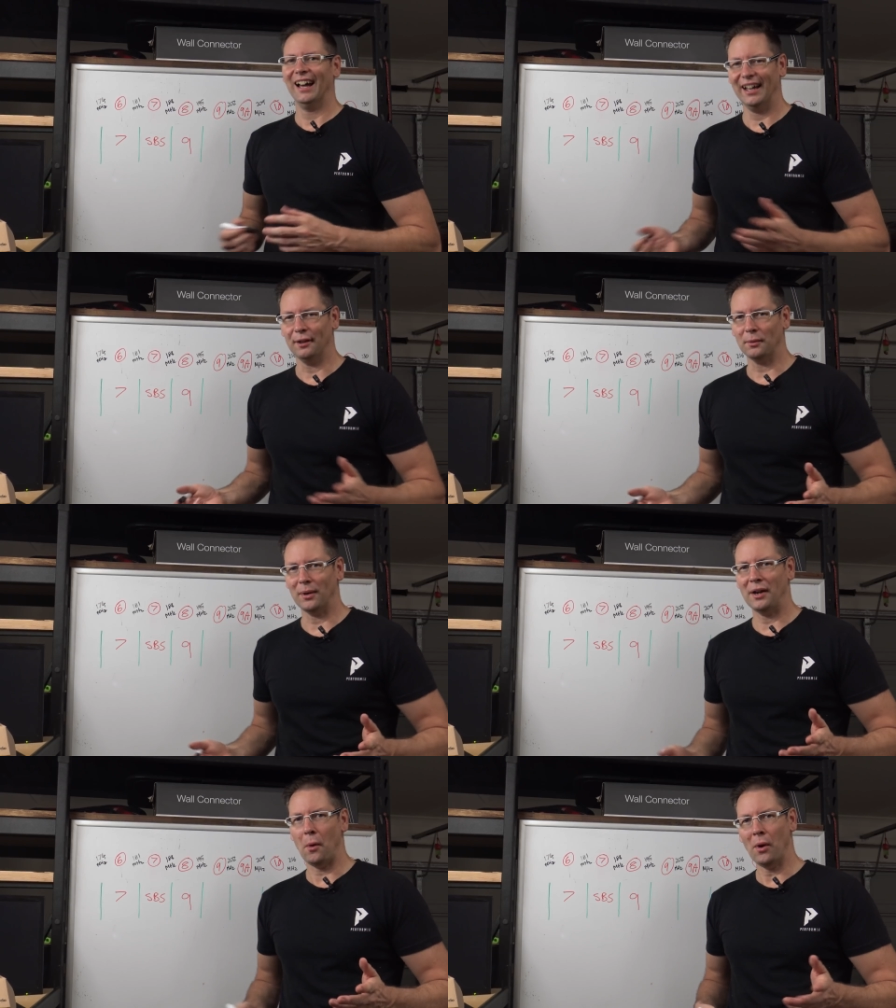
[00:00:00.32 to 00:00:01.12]
Hey
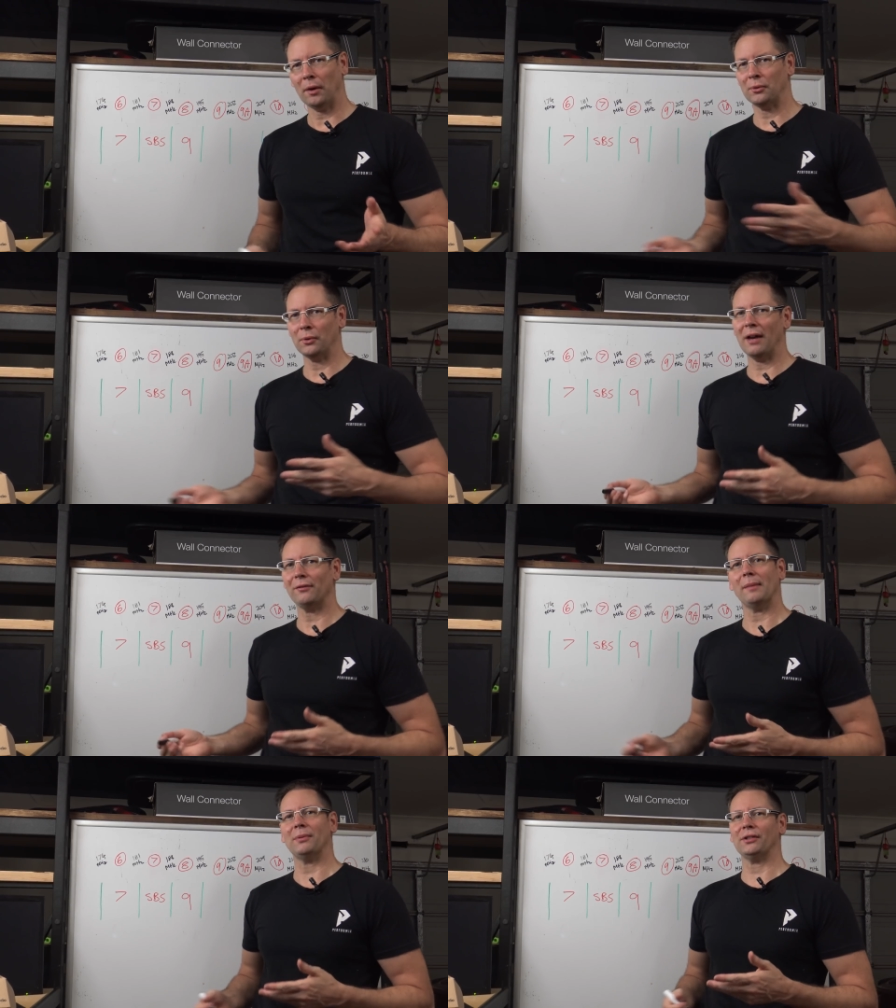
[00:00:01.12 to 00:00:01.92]
everyone, and welcome to
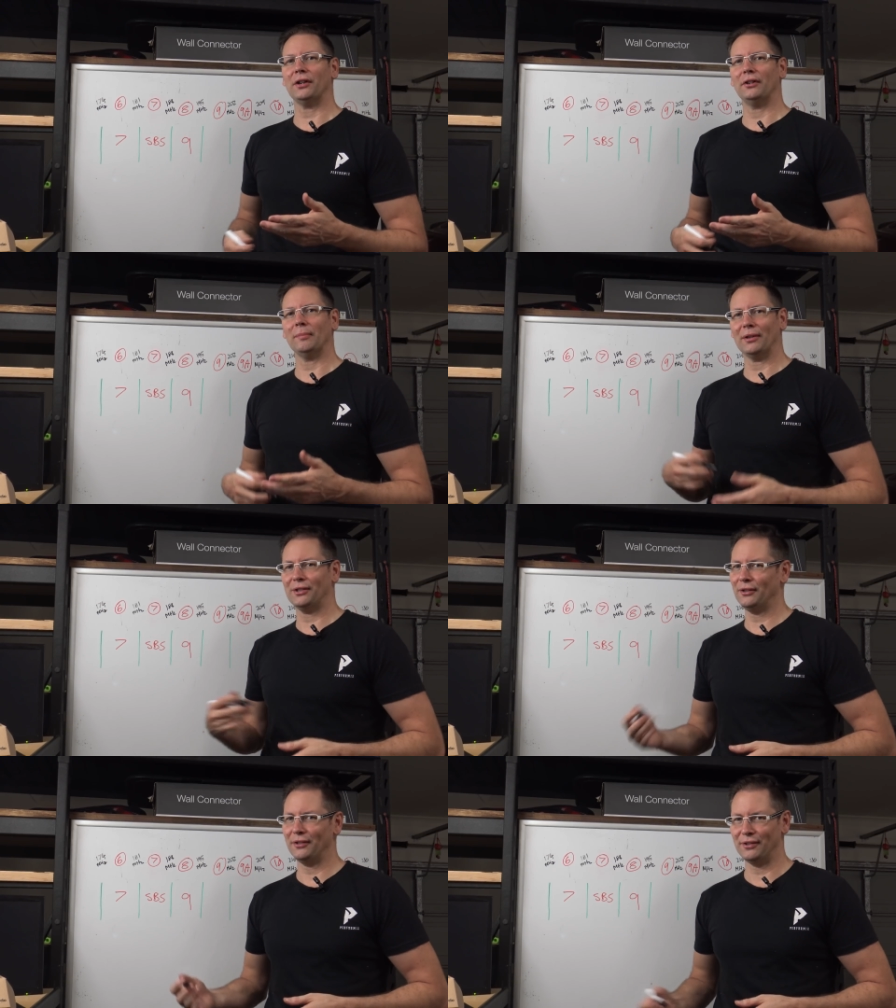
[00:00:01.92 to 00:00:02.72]
another episode on my
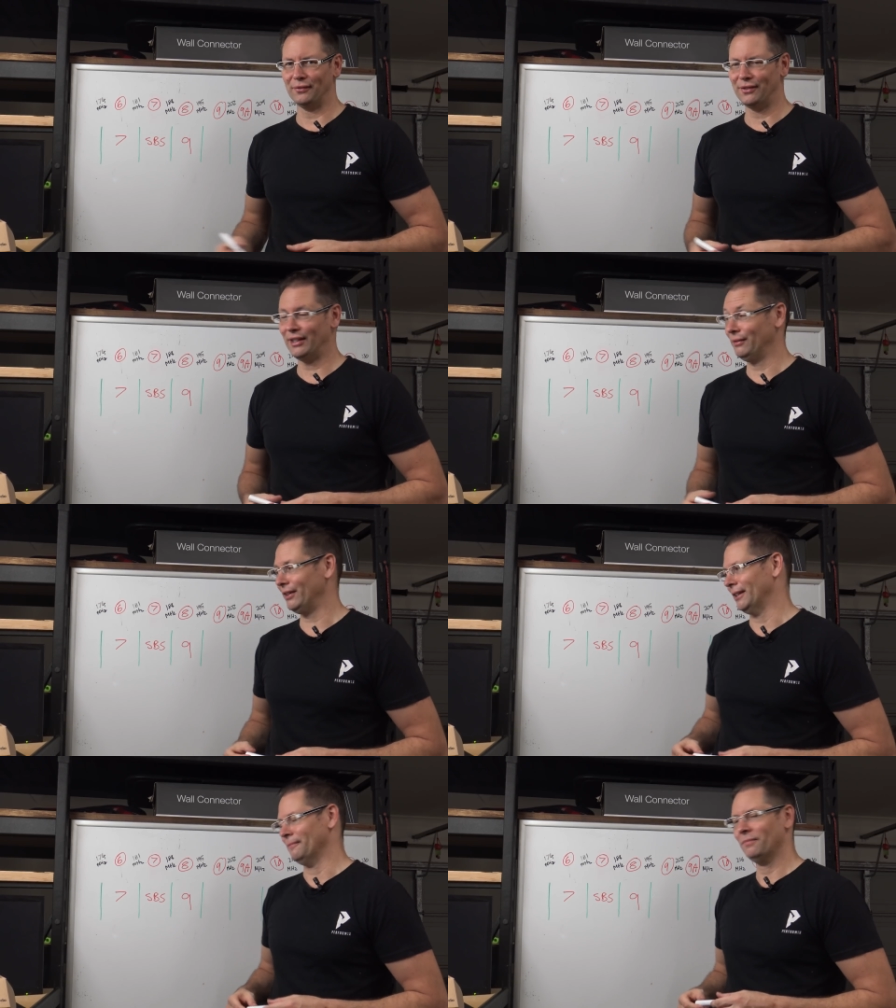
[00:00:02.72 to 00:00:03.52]
series of T
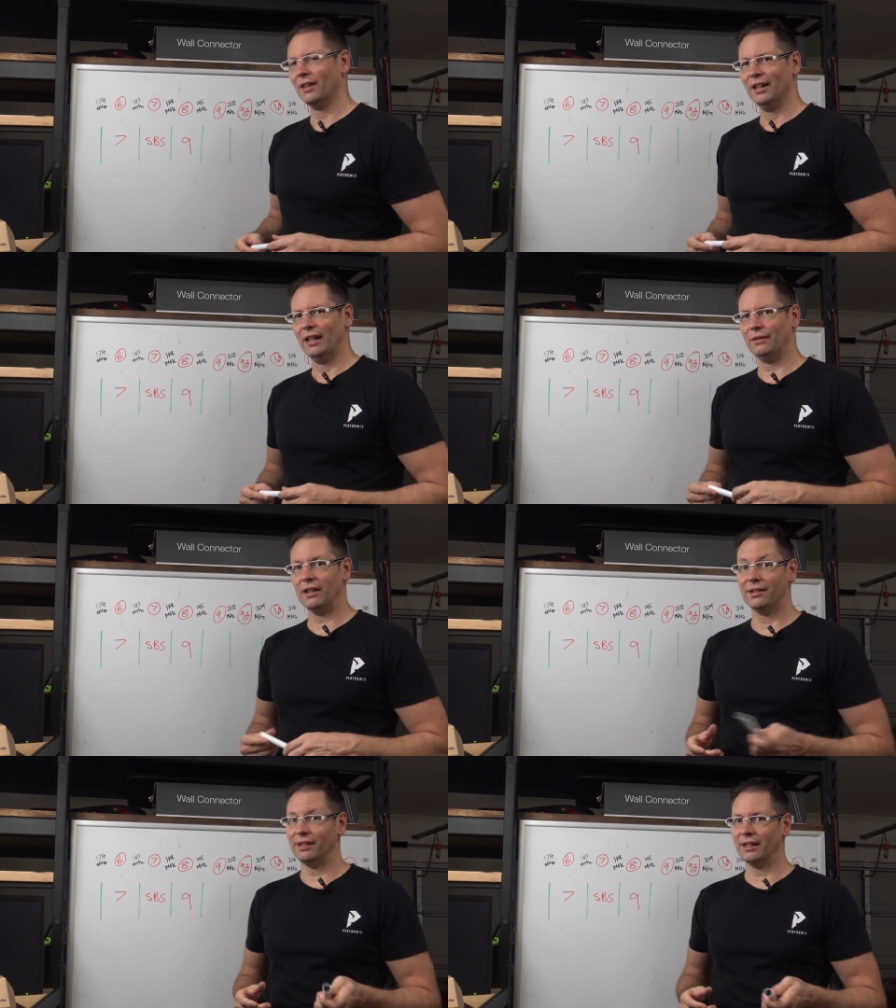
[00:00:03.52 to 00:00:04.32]
V. If you
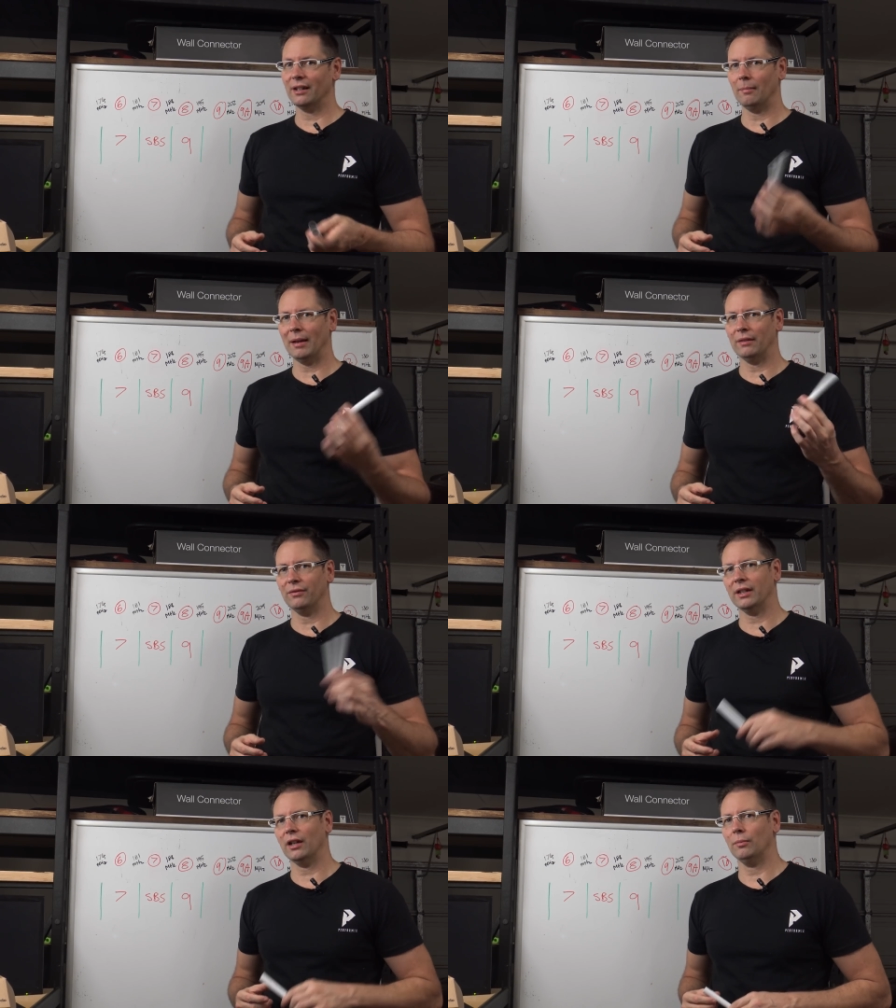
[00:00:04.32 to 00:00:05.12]
didn't see it, I made a
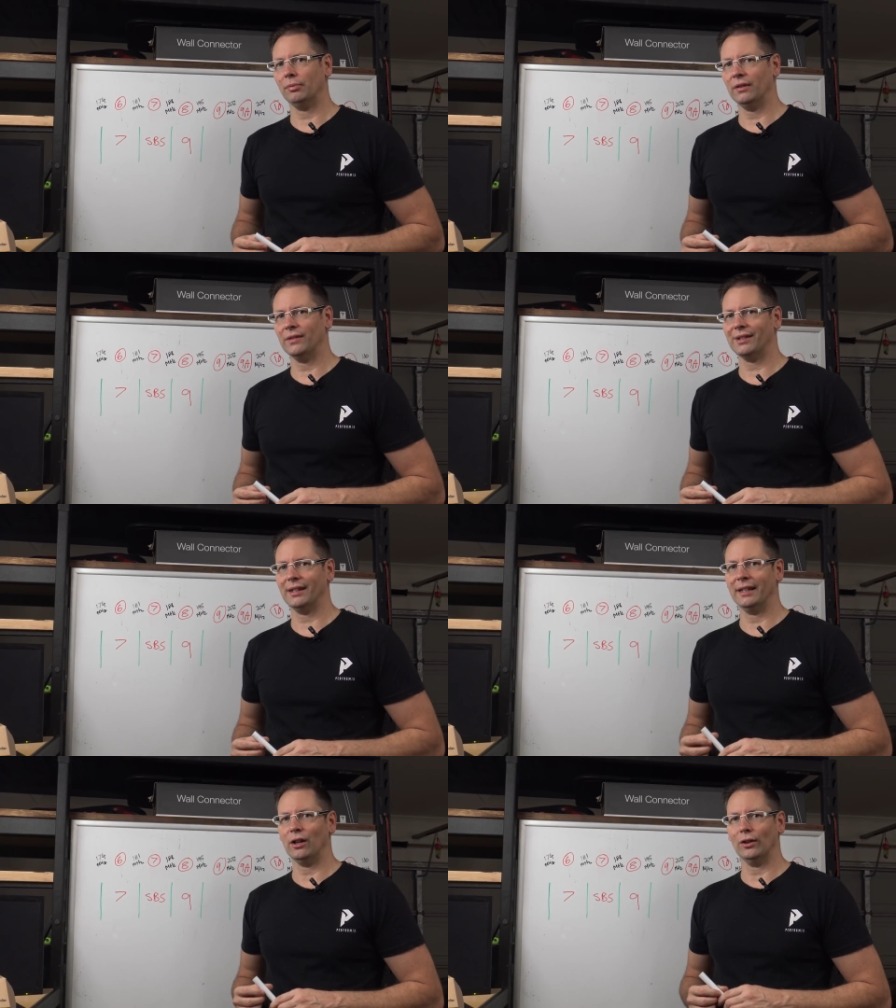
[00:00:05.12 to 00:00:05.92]
video
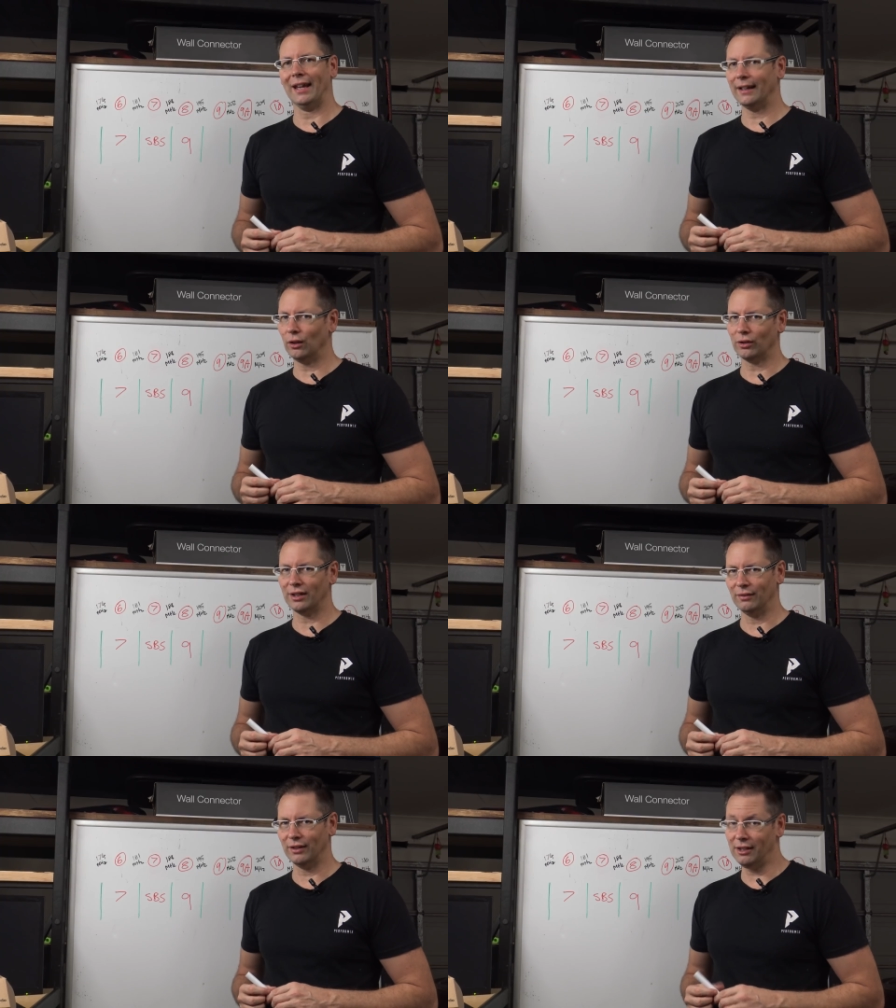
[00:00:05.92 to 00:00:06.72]
previously on analog
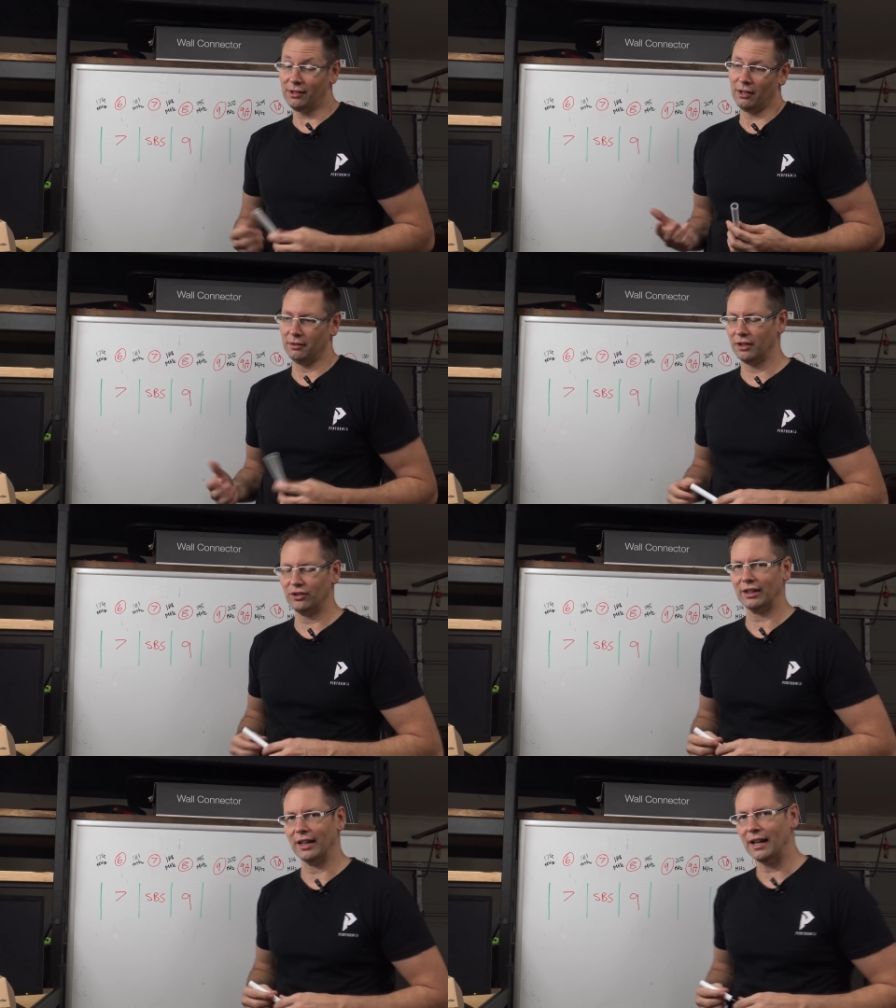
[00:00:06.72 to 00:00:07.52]
T V, so you can
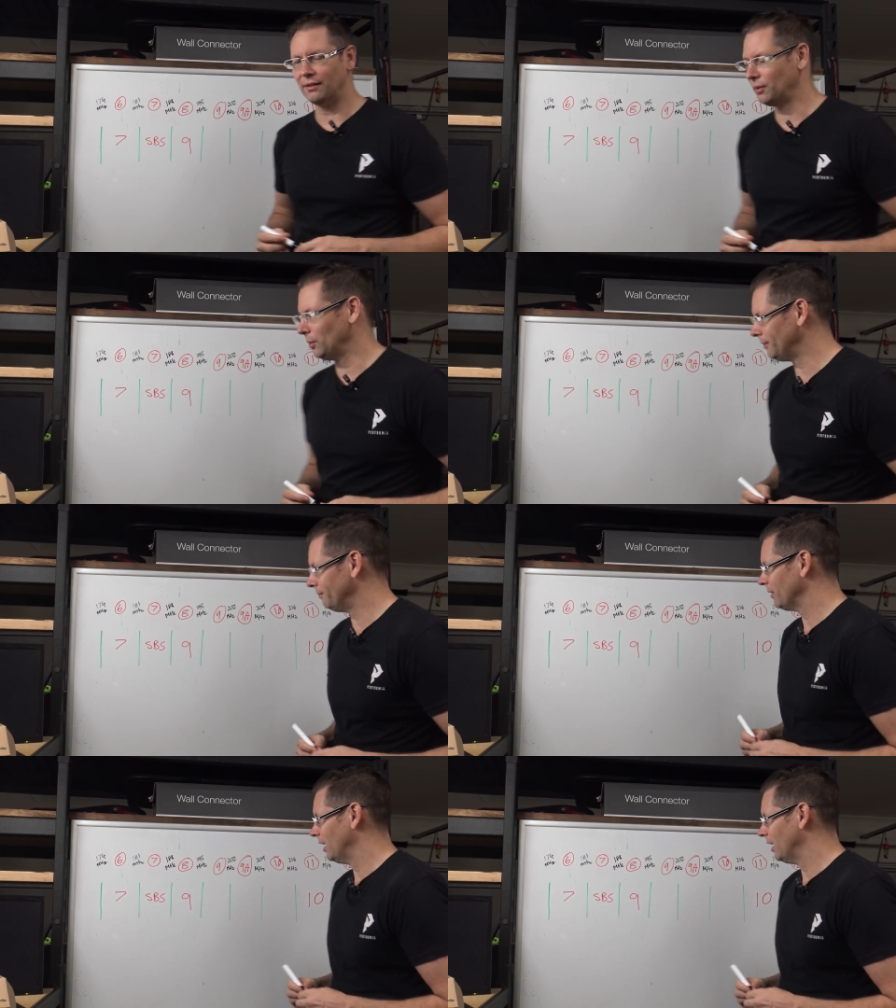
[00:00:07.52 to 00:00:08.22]
check that out if you want.